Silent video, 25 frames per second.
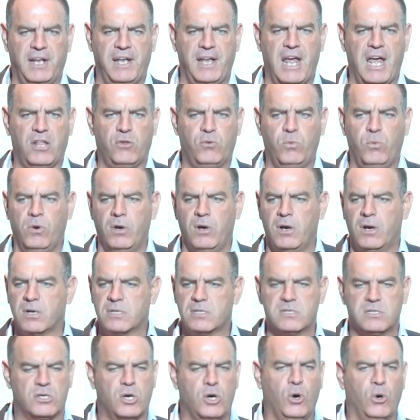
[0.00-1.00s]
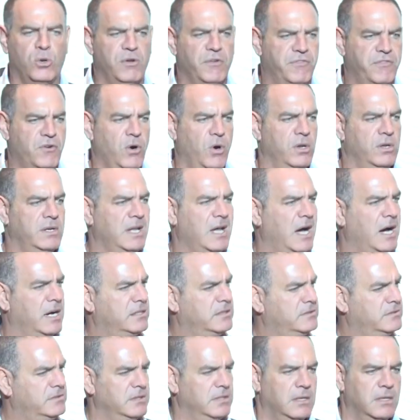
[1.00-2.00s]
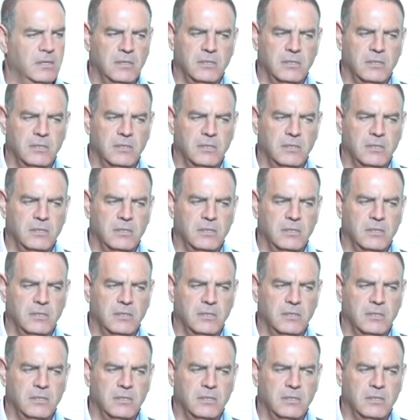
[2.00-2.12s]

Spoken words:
networks, code of conduct,